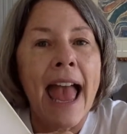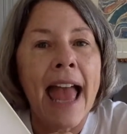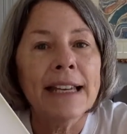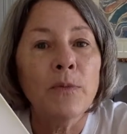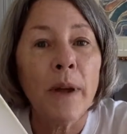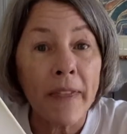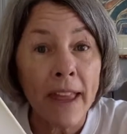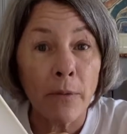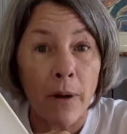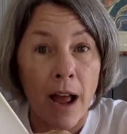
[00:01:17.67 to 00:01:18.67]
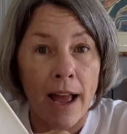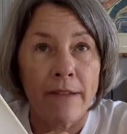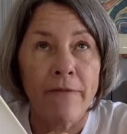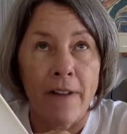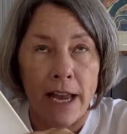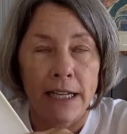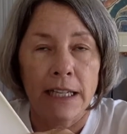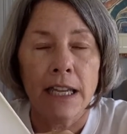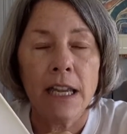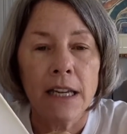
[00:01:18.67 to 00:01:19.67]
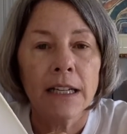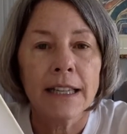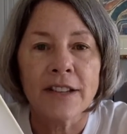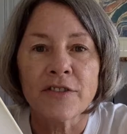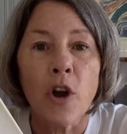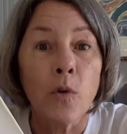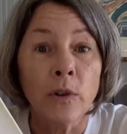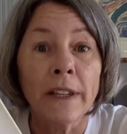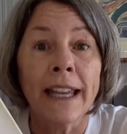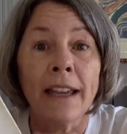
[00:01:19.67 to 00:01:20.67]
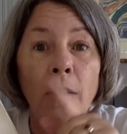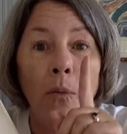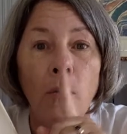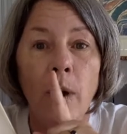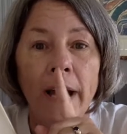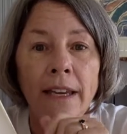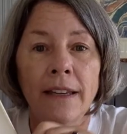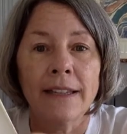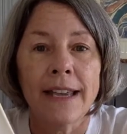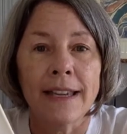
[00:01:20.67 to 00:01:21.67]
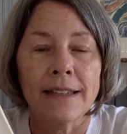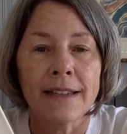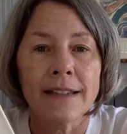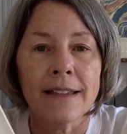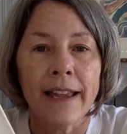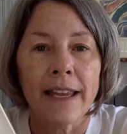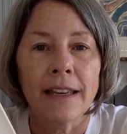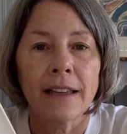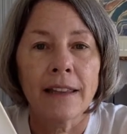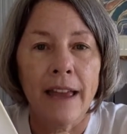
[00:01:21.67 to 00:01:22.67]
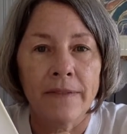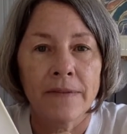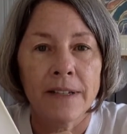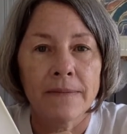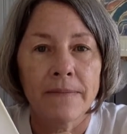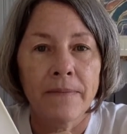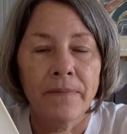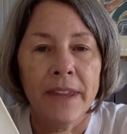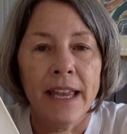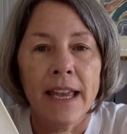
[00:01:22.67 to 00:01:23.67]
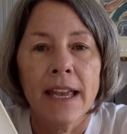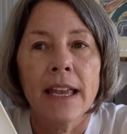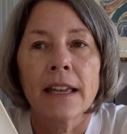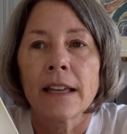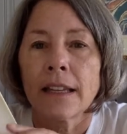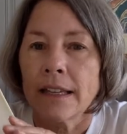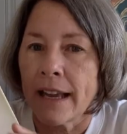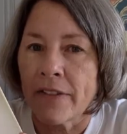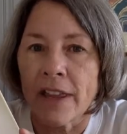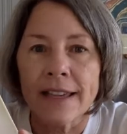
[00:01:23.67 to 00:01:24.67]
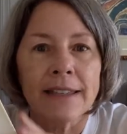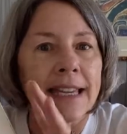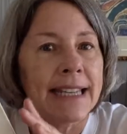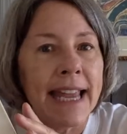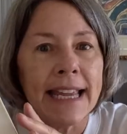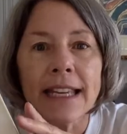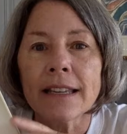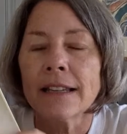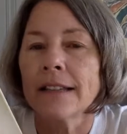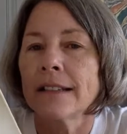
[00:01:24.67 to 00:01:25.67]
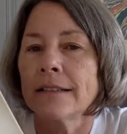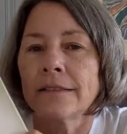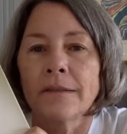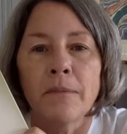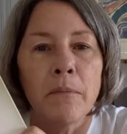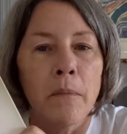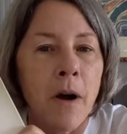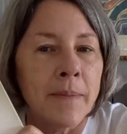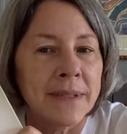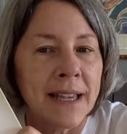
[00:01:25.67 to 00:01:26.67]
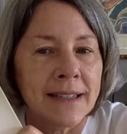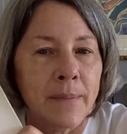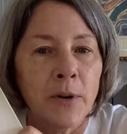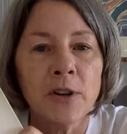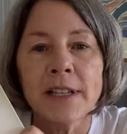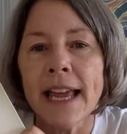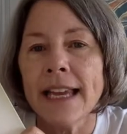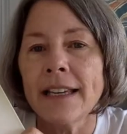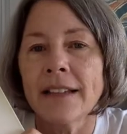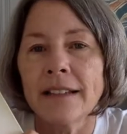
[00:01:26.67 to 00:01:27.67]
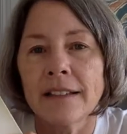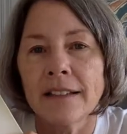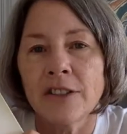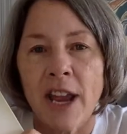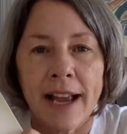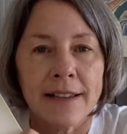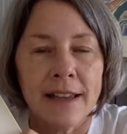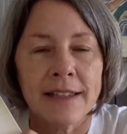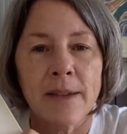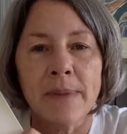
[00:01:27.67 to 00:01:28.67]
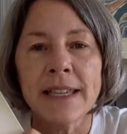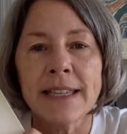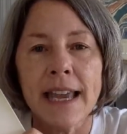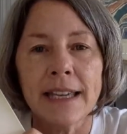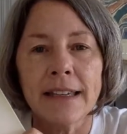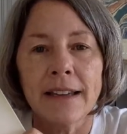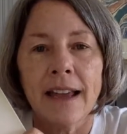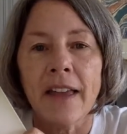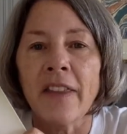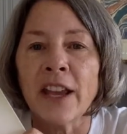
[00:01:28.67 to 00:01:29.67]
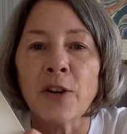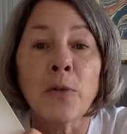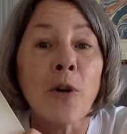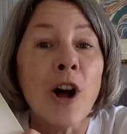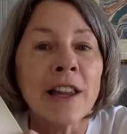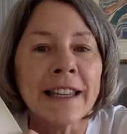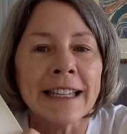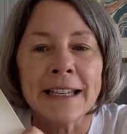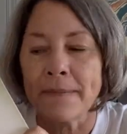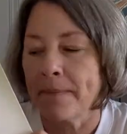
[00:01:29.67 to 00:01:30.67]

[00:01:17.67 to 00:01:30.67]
and when they arrive, finally, there's only one tent site left. Nevertheless, they take it. Mom sets up her tent, Jack sets up his tent, and they crawl in.